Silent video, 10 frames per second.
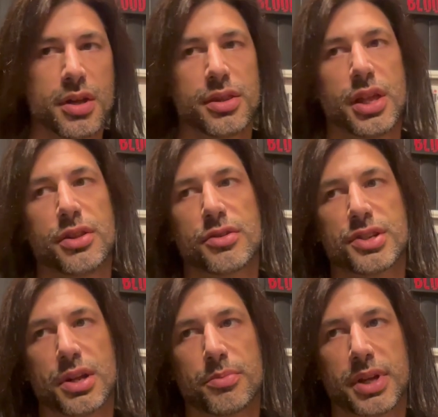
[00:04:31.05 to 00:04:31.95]
And then there's
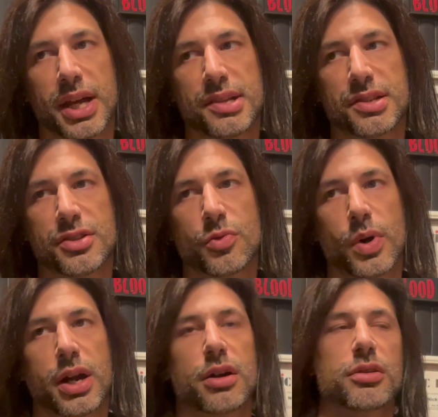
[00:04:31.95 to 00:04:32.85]
some cases
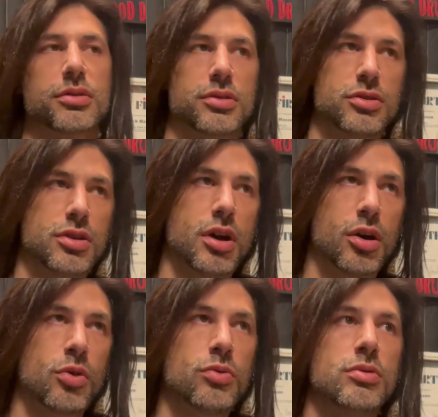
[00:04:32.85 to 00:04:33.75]
where,
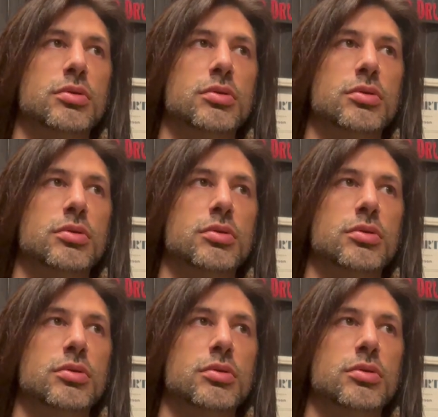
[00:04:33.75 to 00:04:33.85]
no,